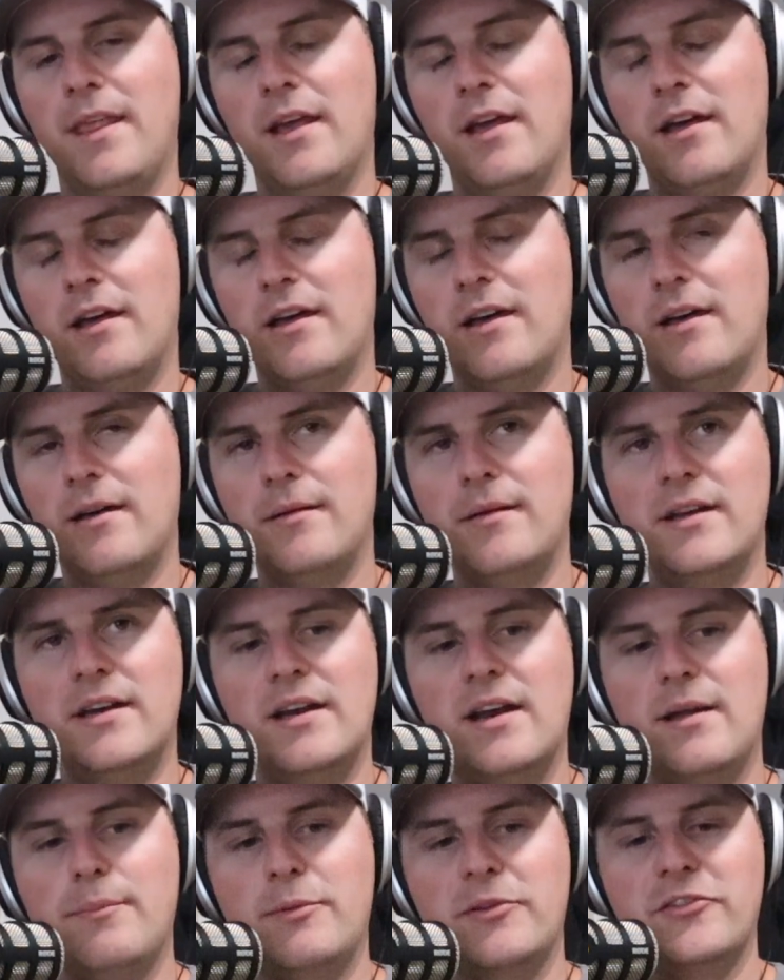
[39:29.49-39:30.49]
and
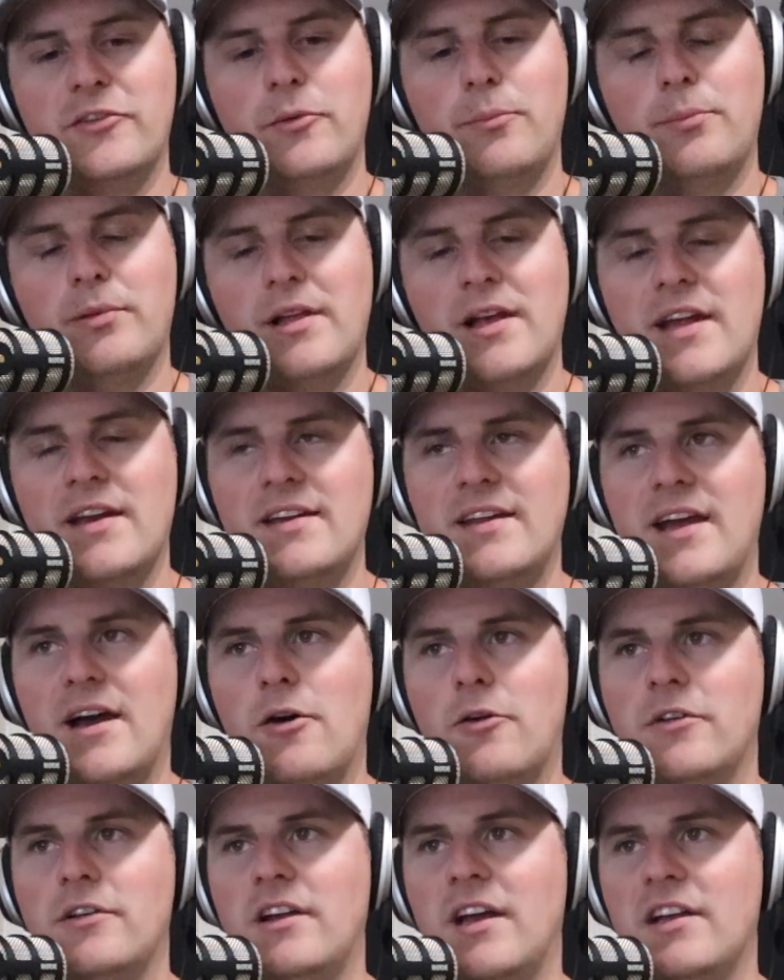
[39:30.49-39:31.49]
an episode planned
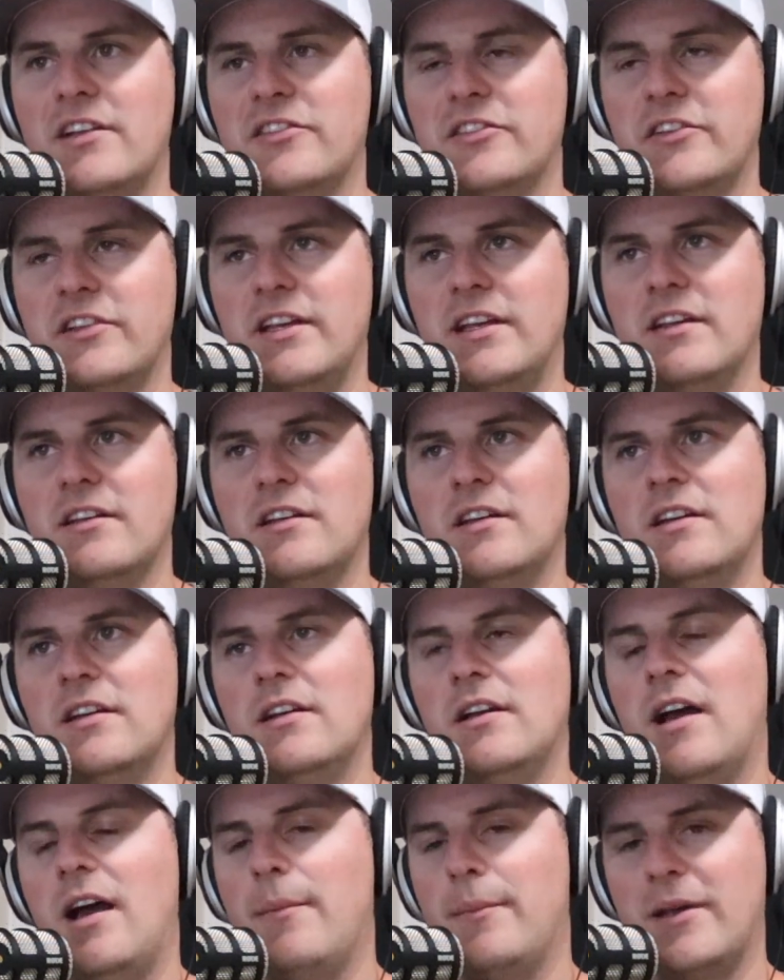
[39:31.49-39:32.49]
out nicely,
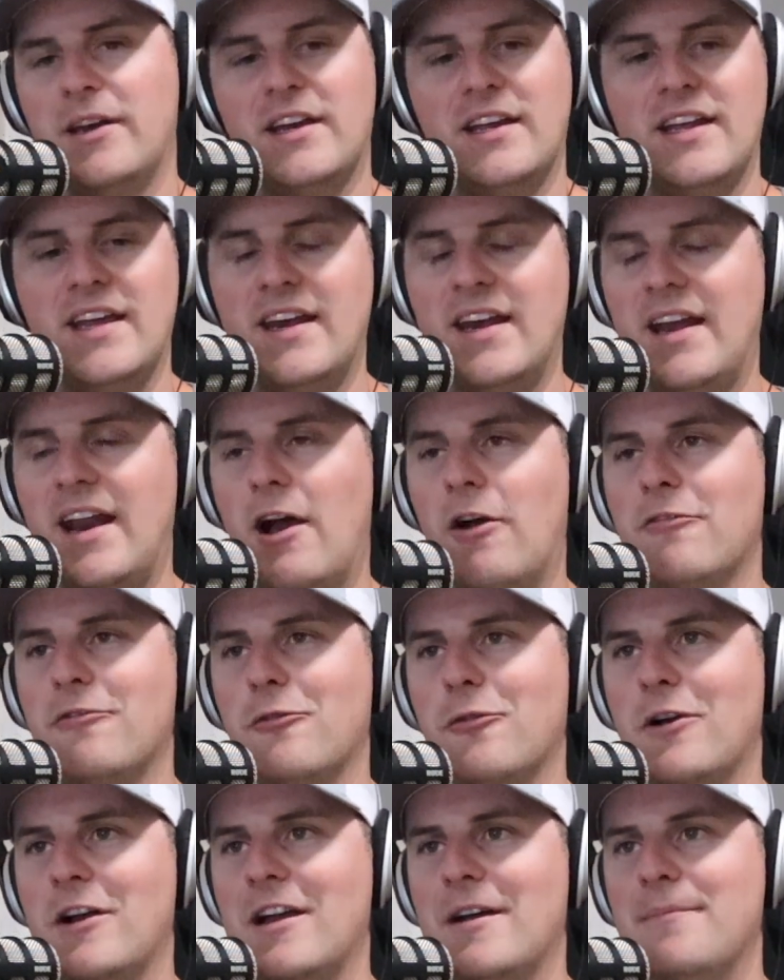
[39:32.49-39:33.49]
I'm going to get it out
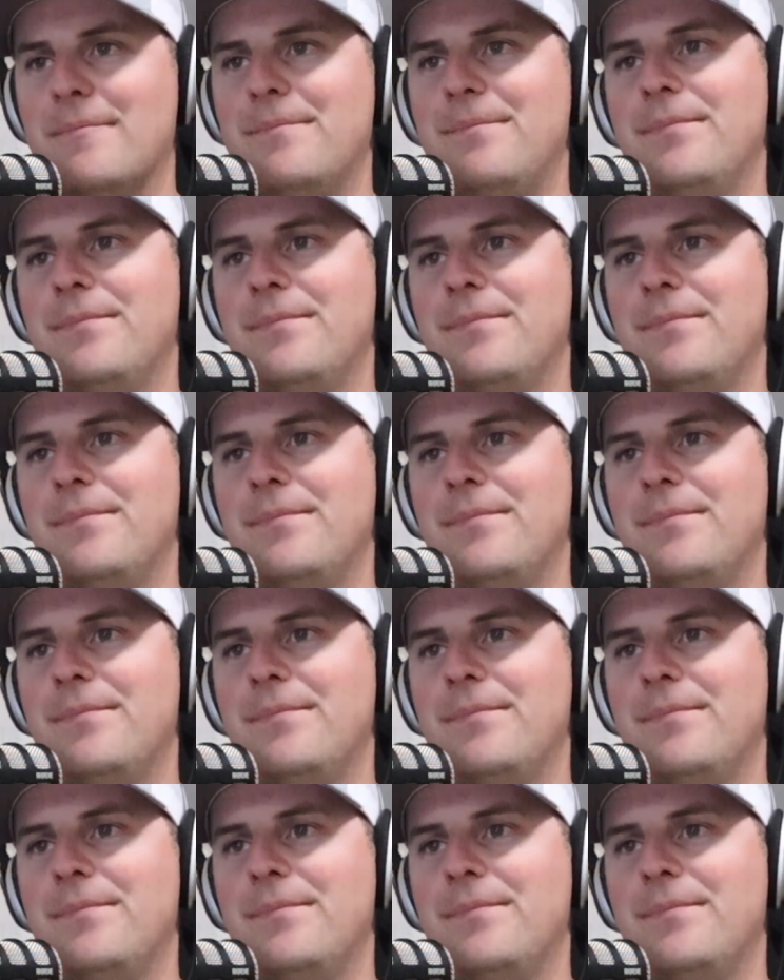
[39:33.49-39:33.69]
for you.